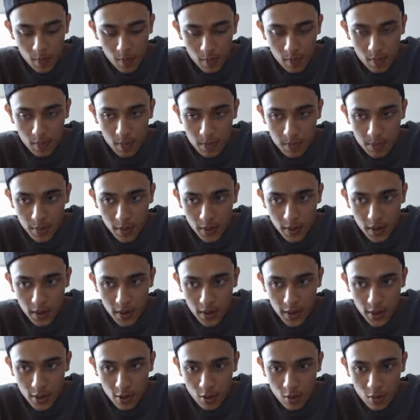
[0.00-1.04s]

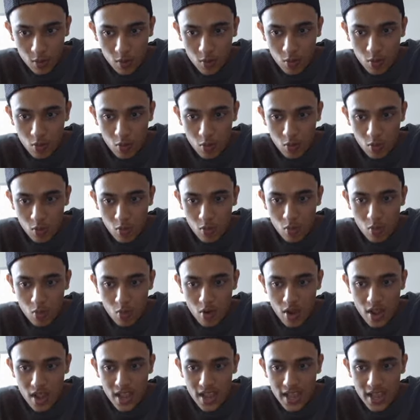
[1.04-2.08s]
but
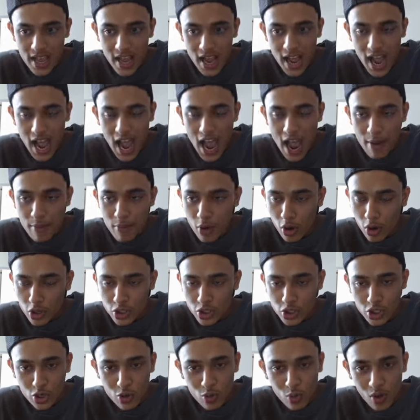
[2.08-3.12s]
I'm not
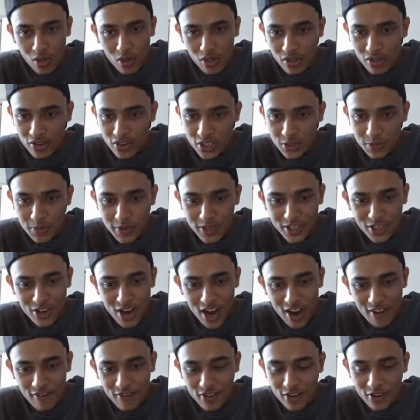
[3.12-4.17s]
sure whether there's been
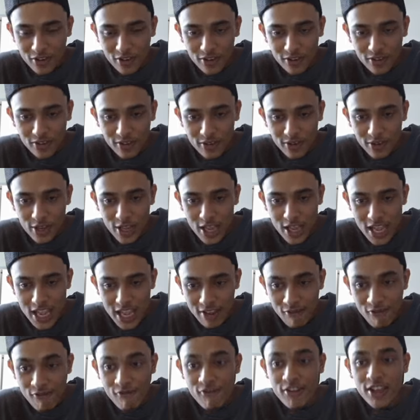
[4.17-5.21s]
graphical
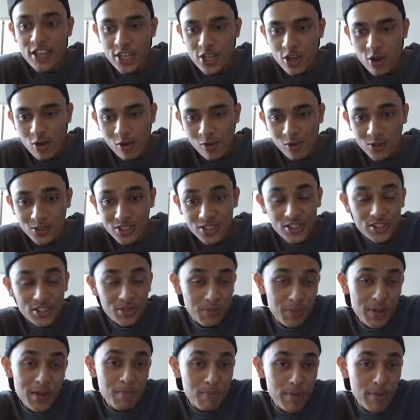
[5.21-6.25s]
videos. There's
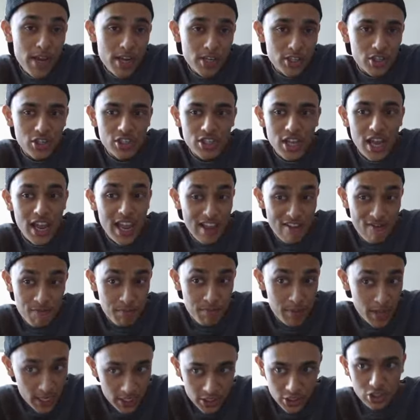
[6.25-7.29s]
been pictures. I have
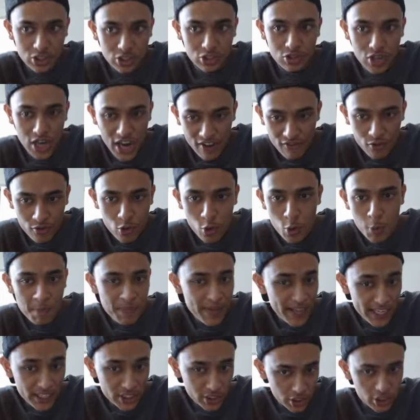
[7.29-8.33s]
pictures, graphical
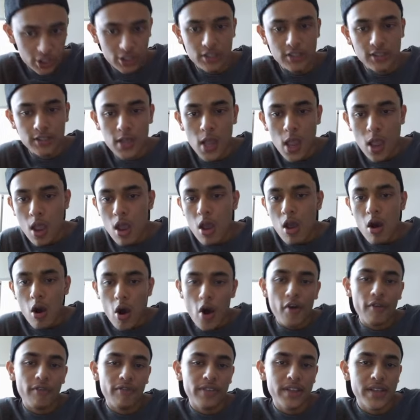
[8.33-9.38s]
pictures
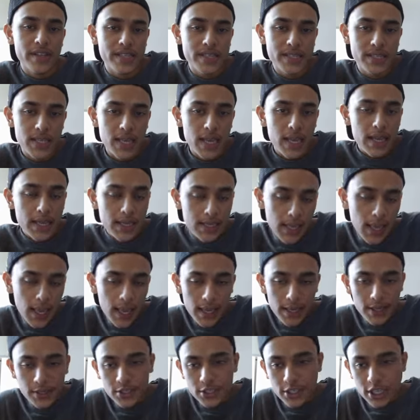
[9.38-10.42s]
of this
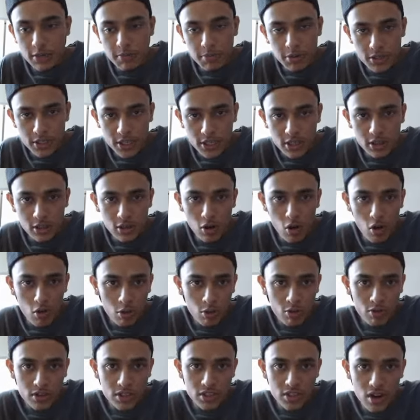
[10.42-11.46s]
case in particular, although
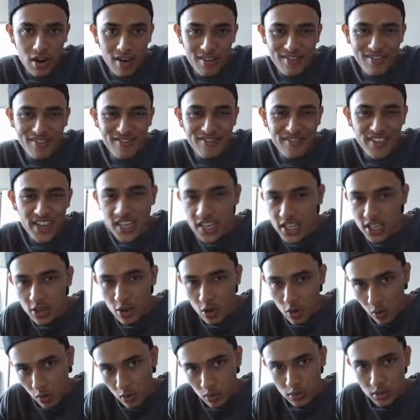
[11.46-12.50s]
there's not
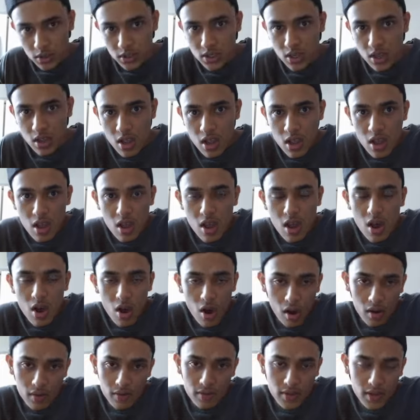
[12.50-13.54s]
videos
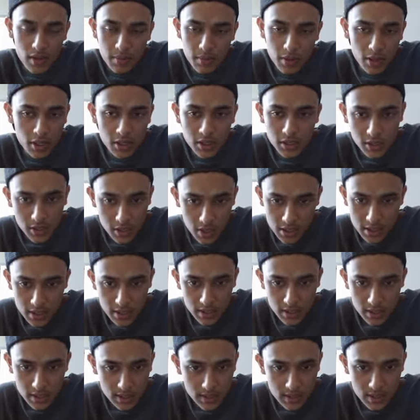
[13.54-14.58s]
of them
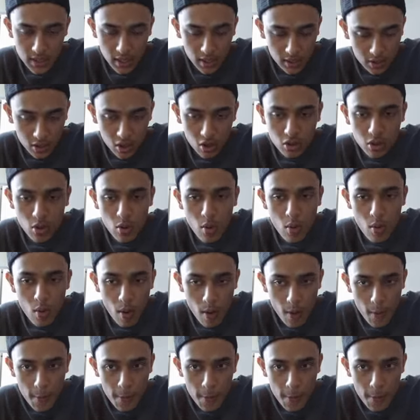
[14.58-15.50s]
conducting these things. Although,